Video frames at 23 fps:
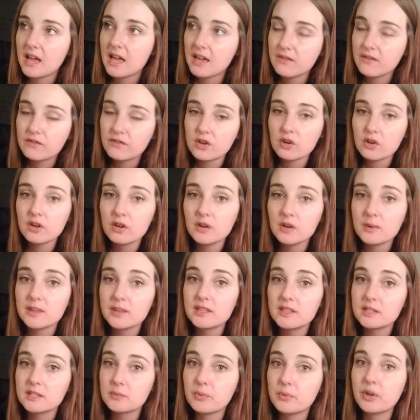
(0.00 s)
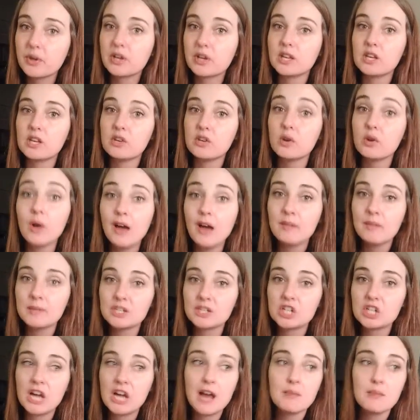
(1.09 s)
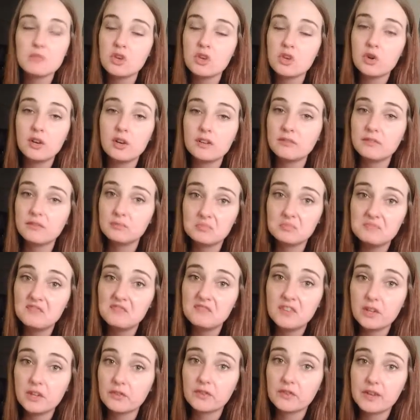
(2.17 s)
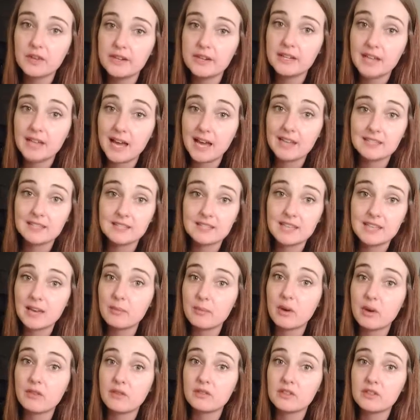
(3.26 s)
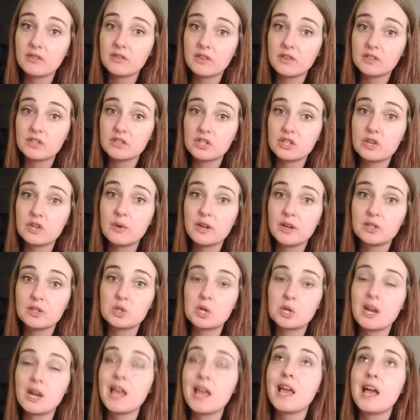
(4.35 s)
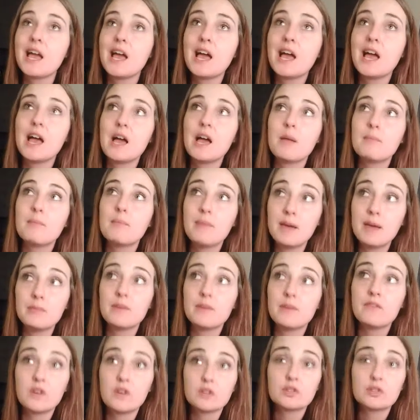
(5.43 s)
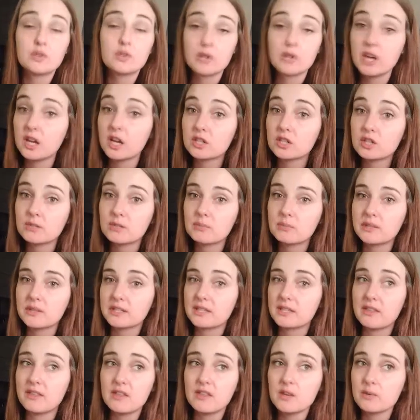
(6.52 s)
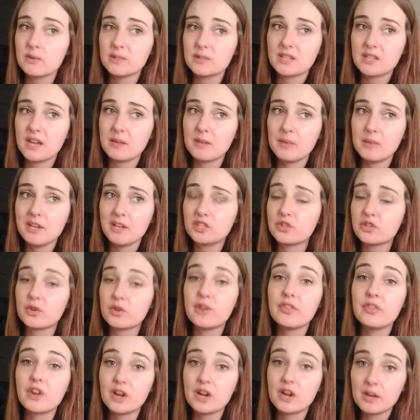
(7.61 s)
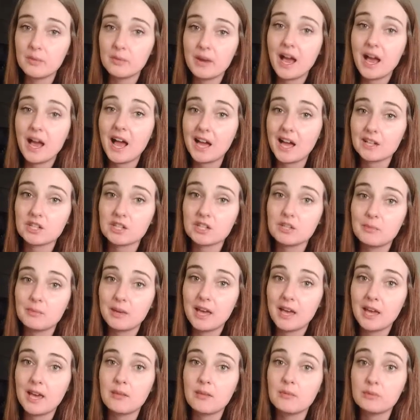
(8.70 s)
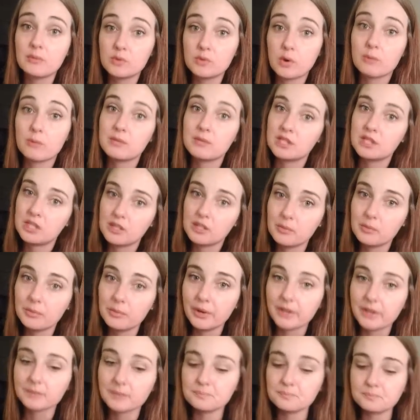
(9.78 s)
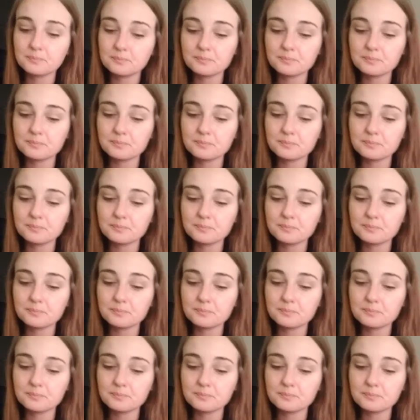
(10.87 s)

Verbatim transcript: if you're going to read this book and you don't have much time, you could feel free to kind of skim over the first 200, maybe first 300, because I think it was like page 330 when I actually became absorbed into the book.